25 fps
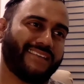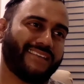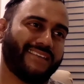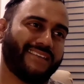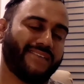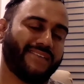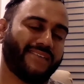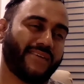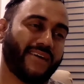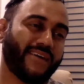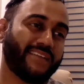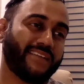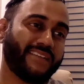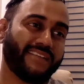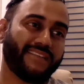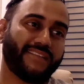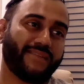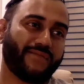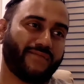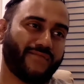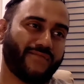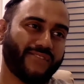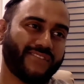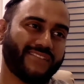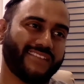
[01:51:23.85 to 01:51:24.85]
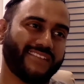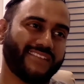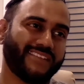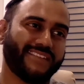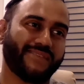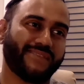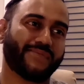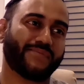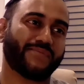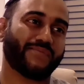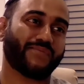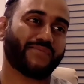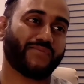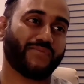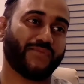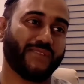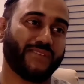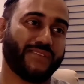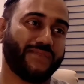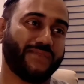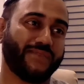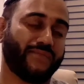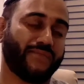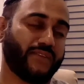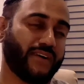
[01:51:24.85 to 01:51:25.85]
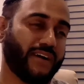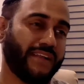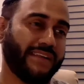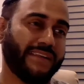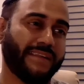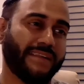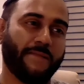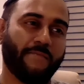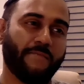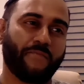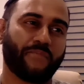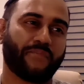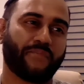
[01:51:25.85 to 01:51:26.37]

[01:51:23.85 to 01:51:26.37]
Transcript: you know, I did that first thing and that was really fun.